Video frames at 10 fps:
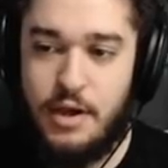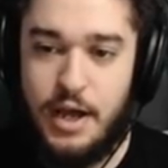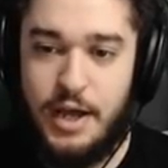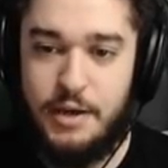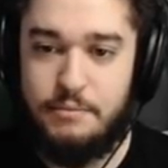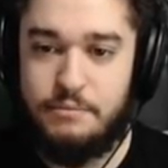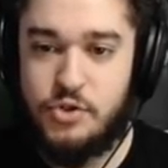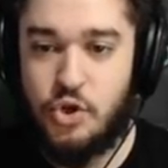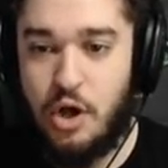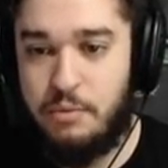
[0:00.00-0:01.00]
Um,
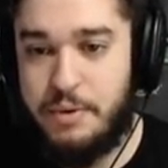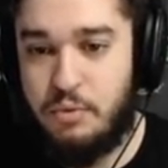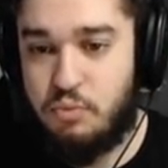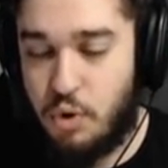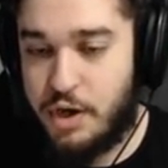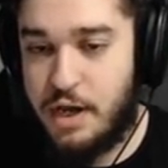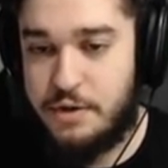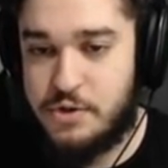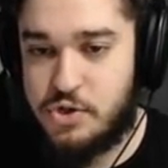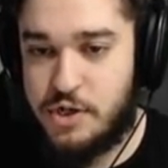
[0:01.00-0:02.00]
so I'll be working
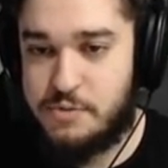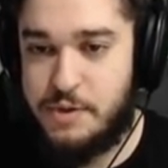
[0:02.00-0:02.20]
on this chess